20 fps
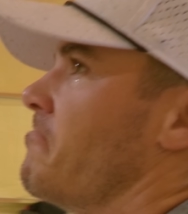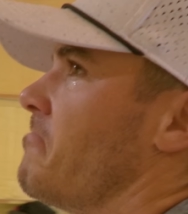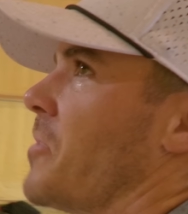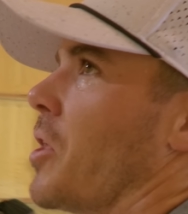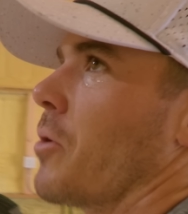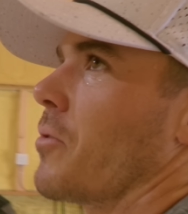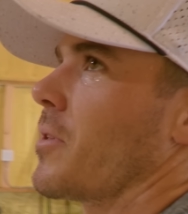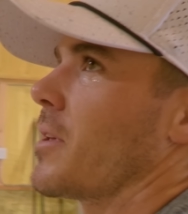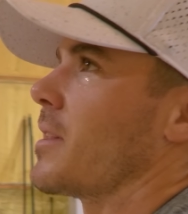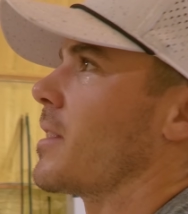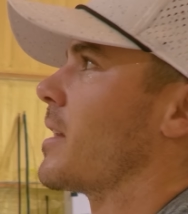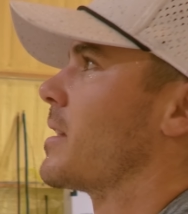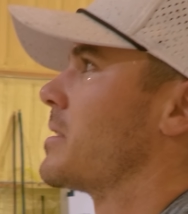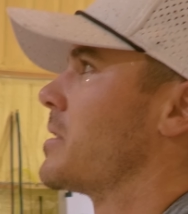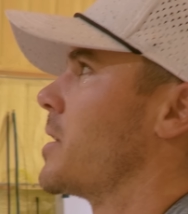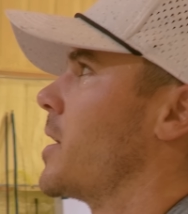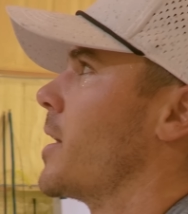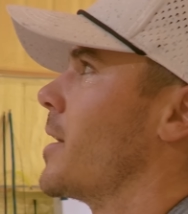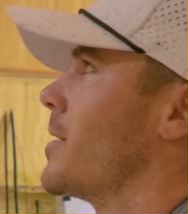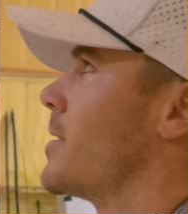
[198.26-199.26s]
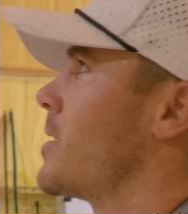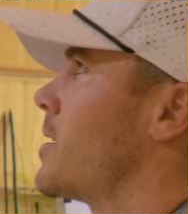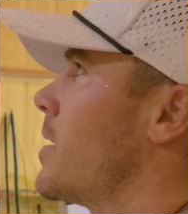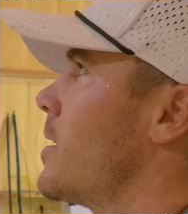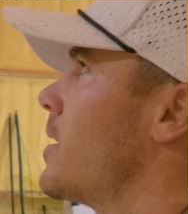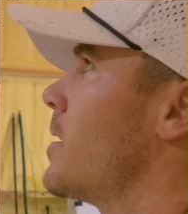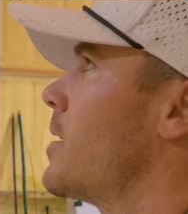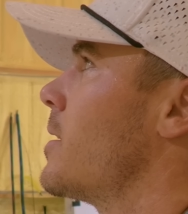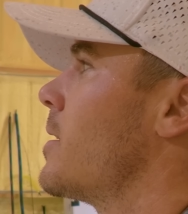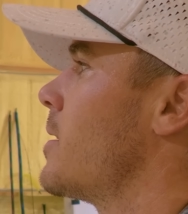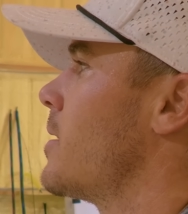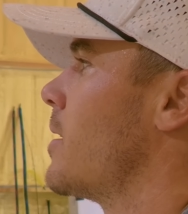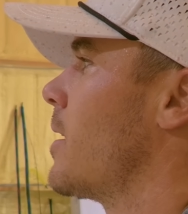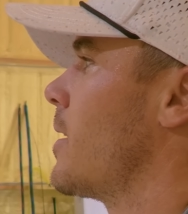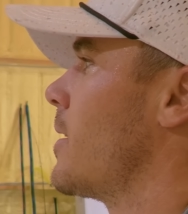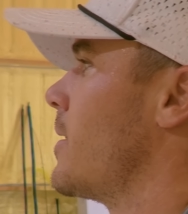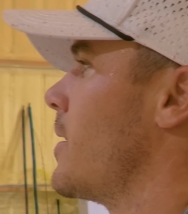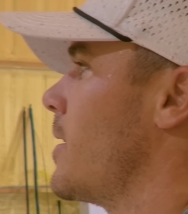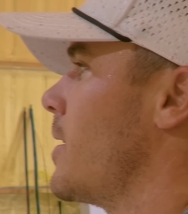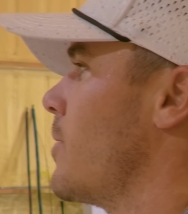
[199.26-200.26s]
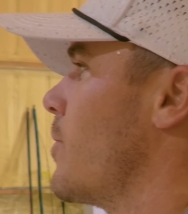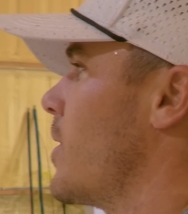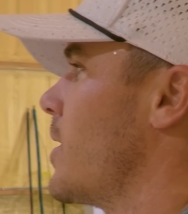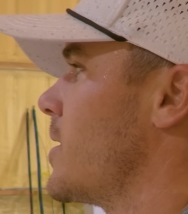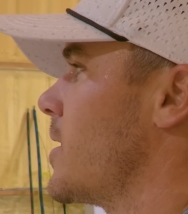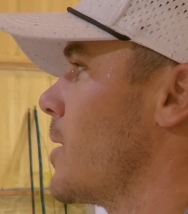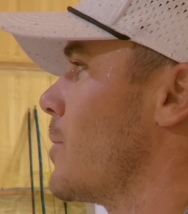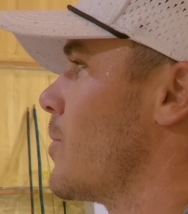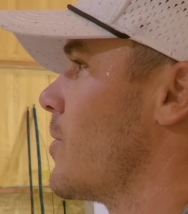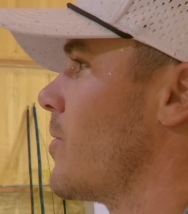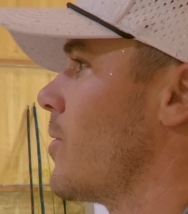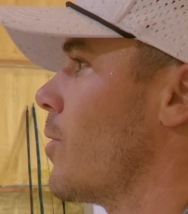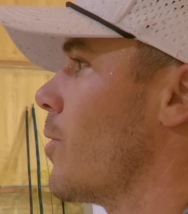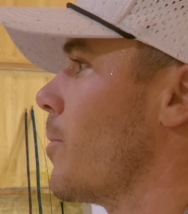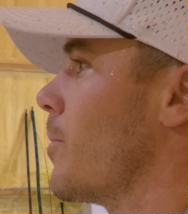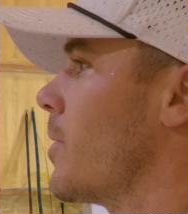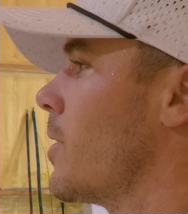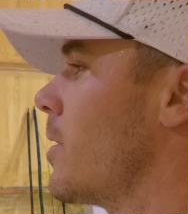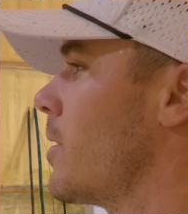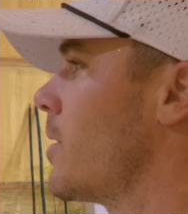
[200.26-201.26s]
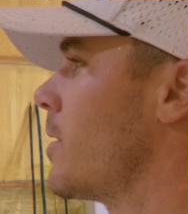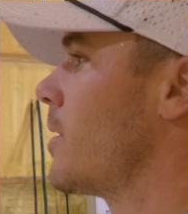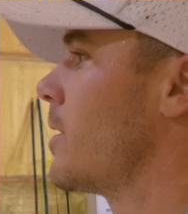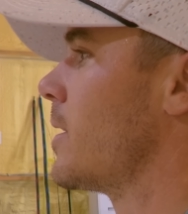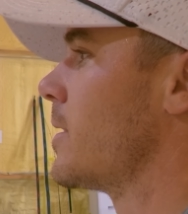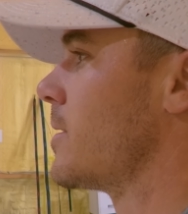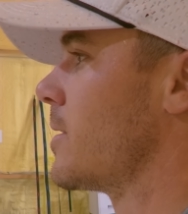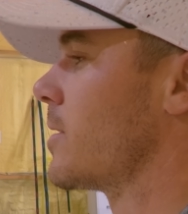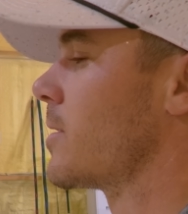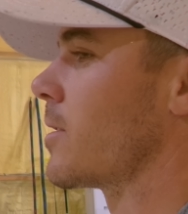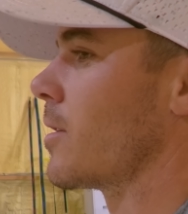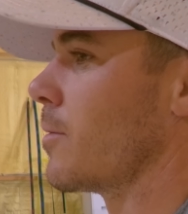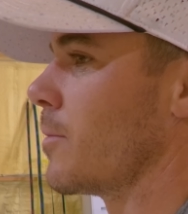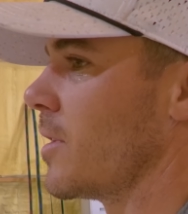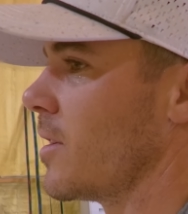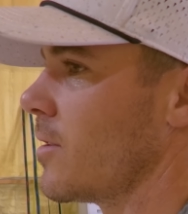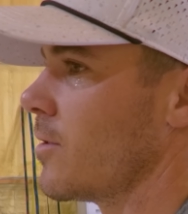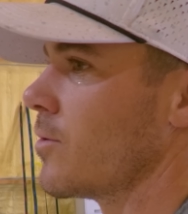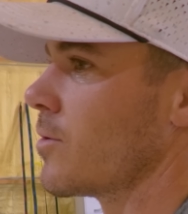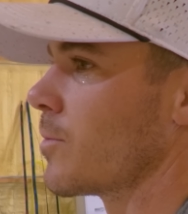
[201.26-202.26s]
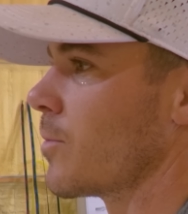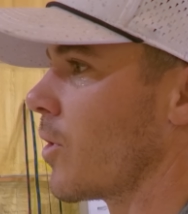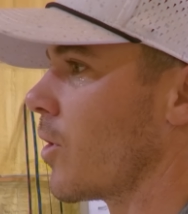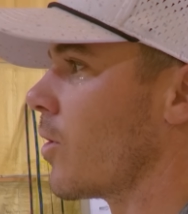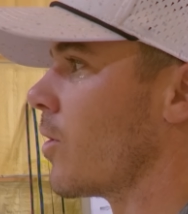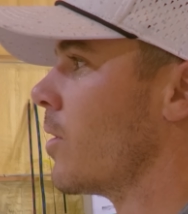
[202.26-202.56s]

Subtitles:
Don't think that's the case. Not in any way, shape, or form. Is this gonna be too small?